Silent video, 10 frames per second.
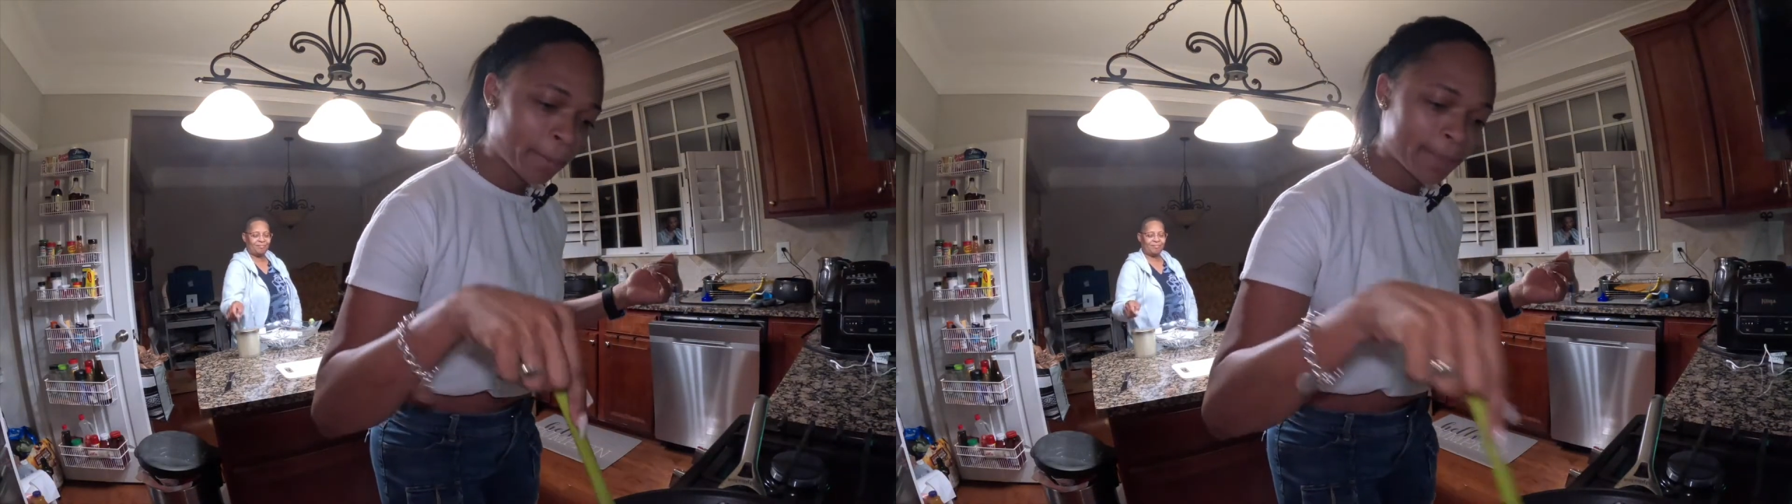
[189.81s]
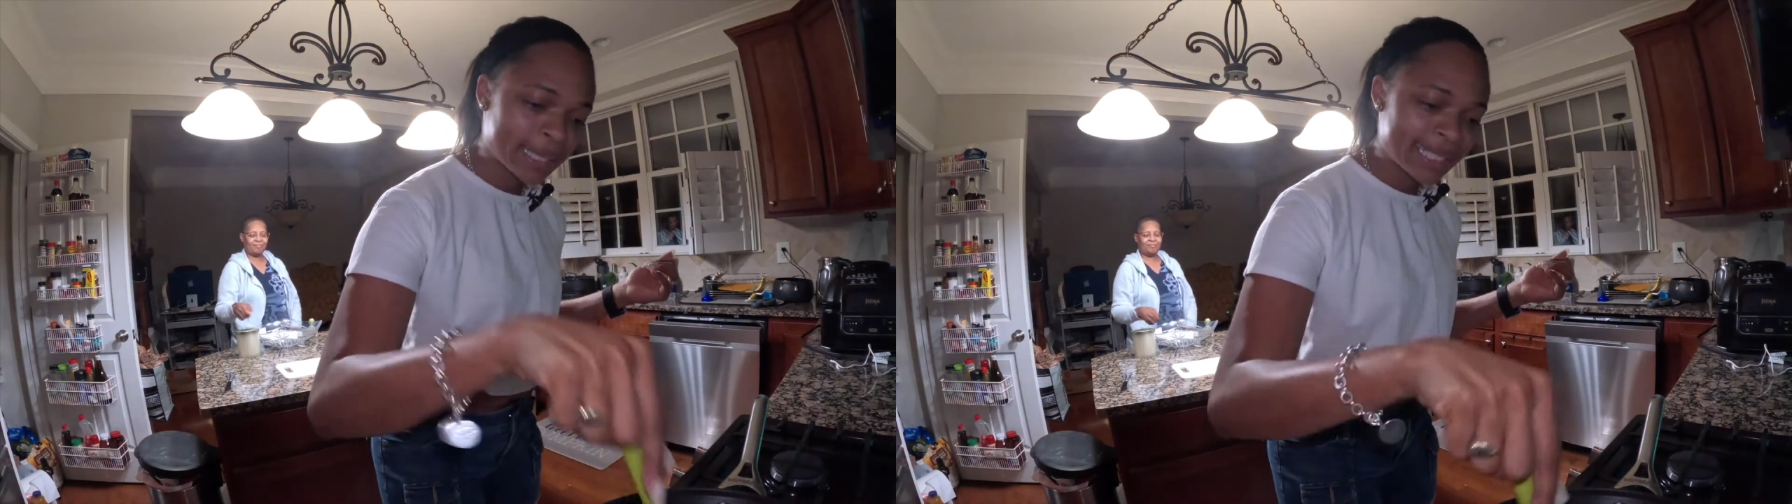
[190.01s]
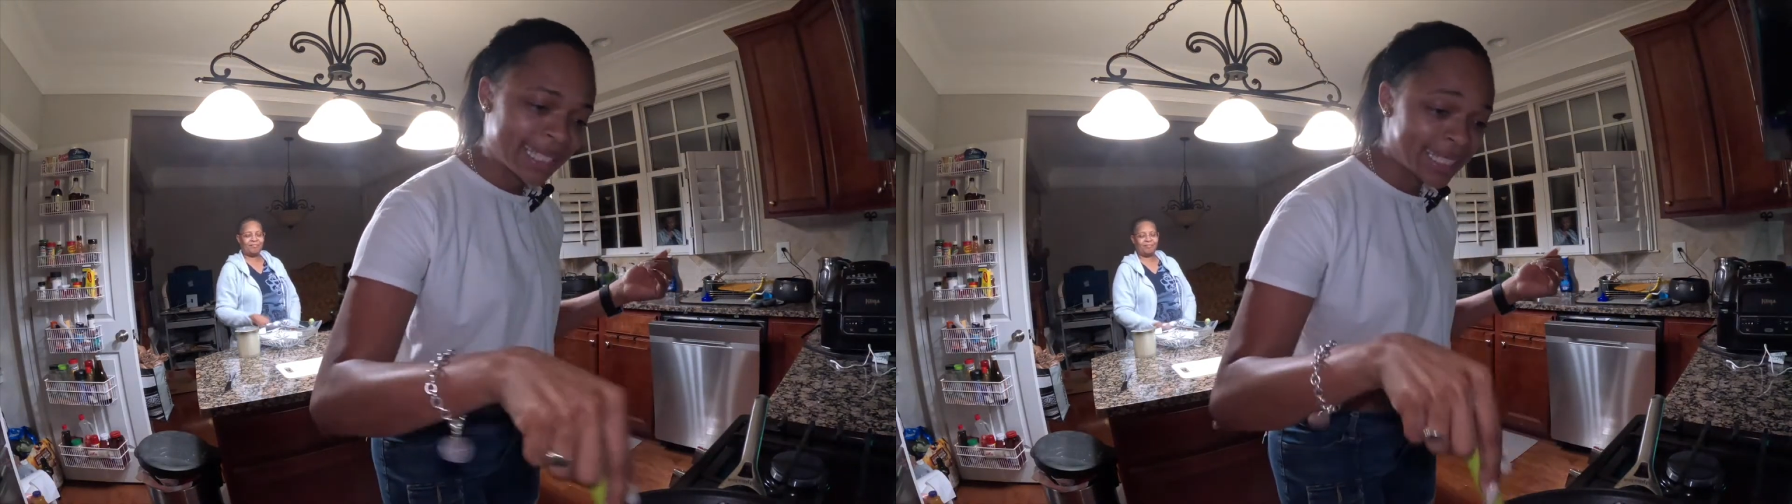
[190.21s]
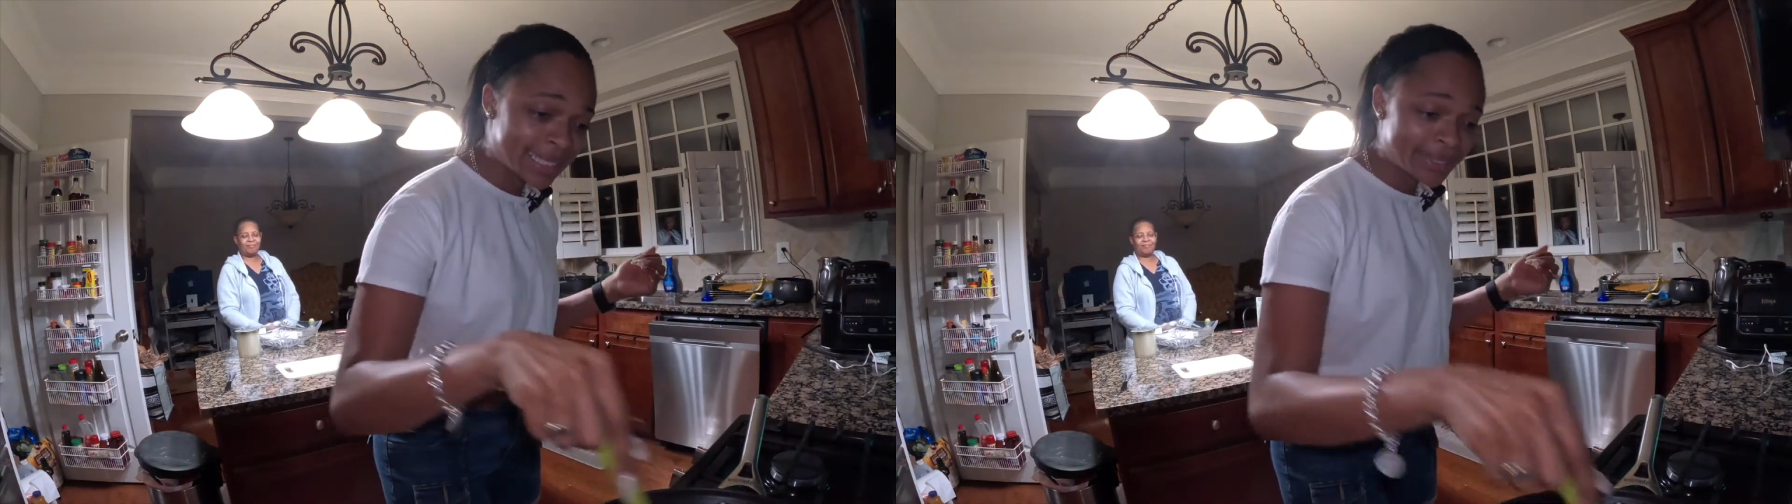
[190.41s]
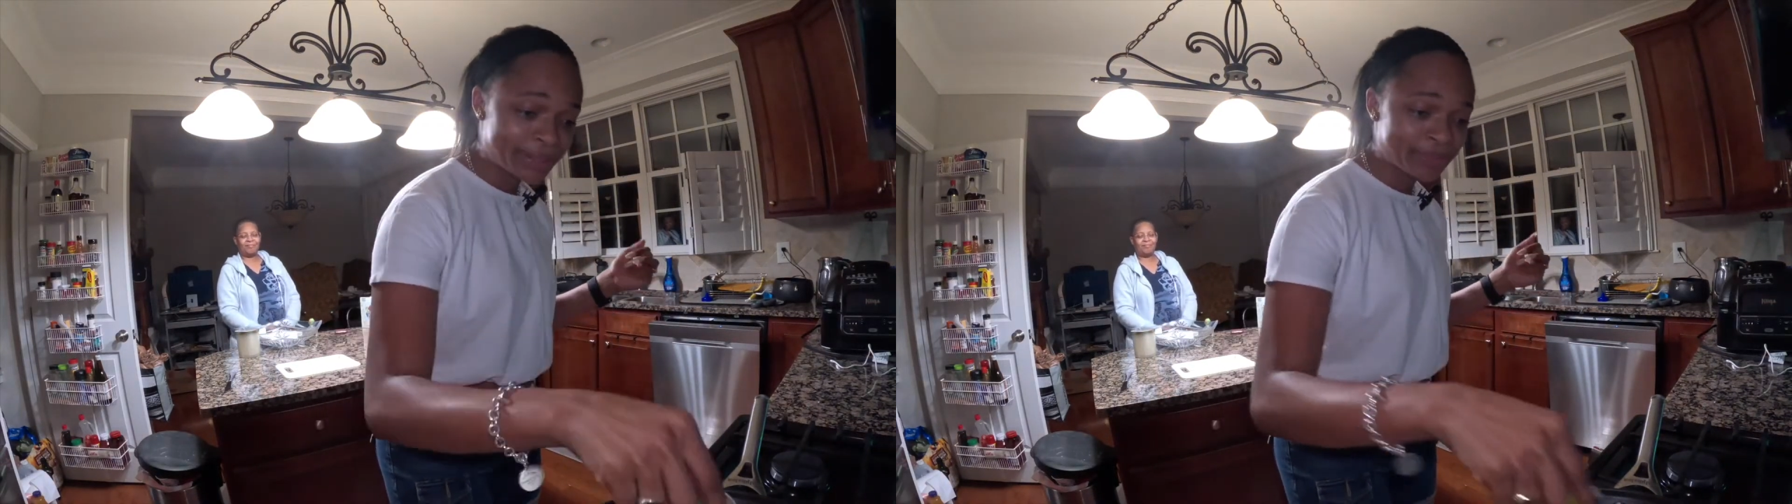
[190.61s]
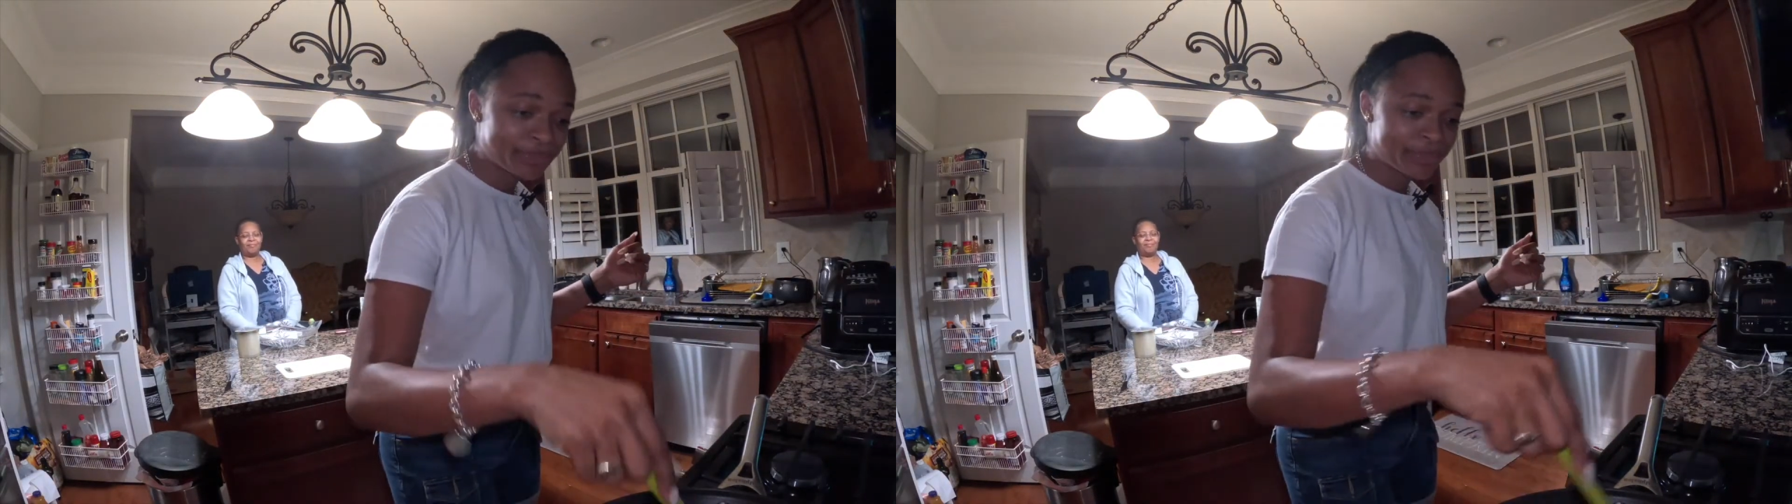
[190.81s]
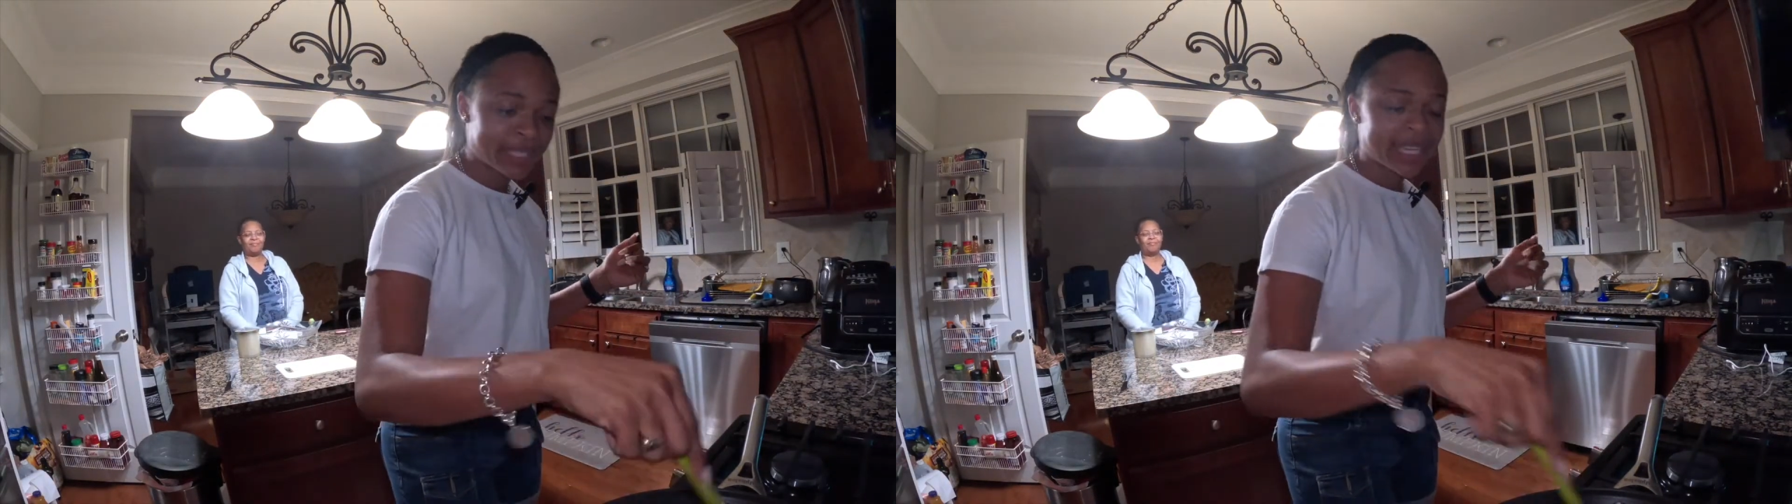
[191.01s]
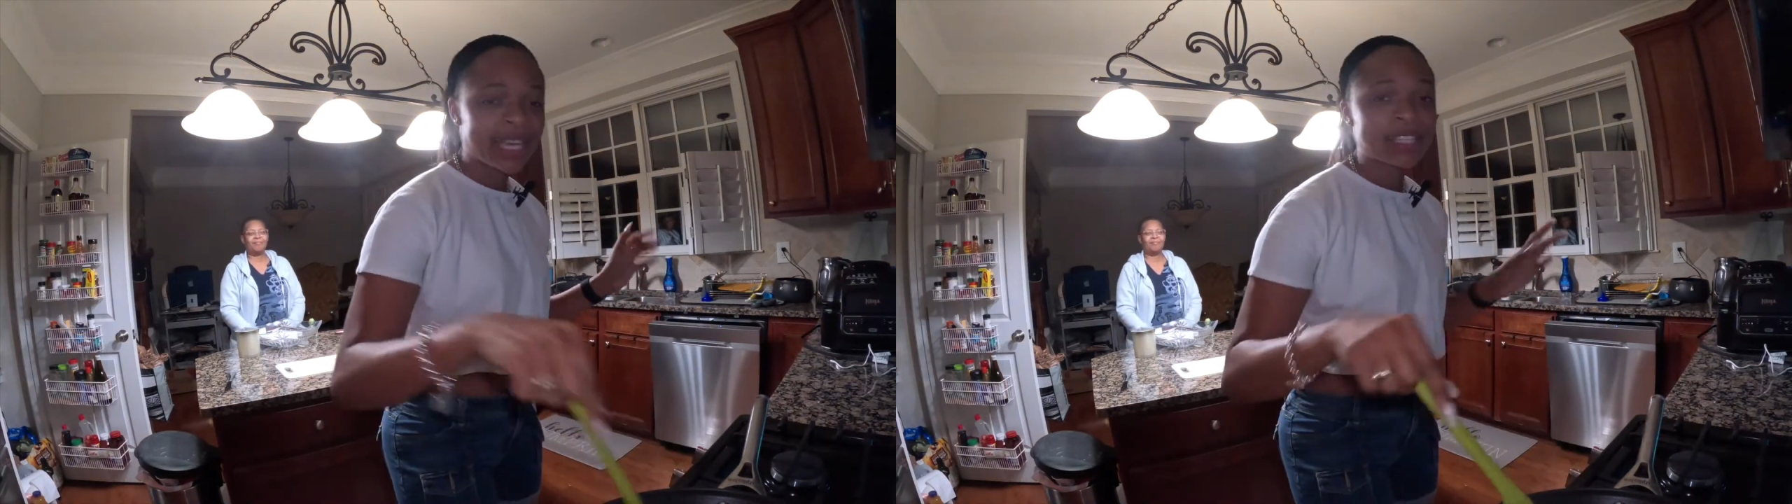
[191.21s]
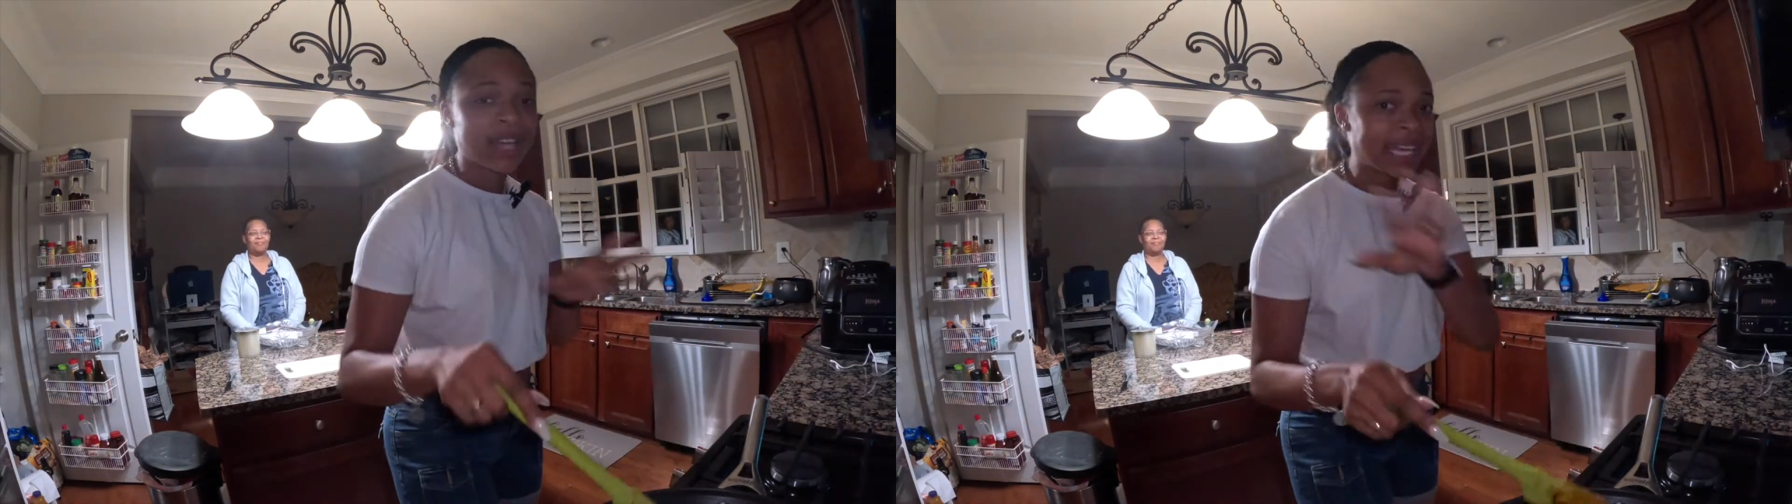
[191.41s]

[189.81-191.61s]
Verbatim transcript: But yeah. So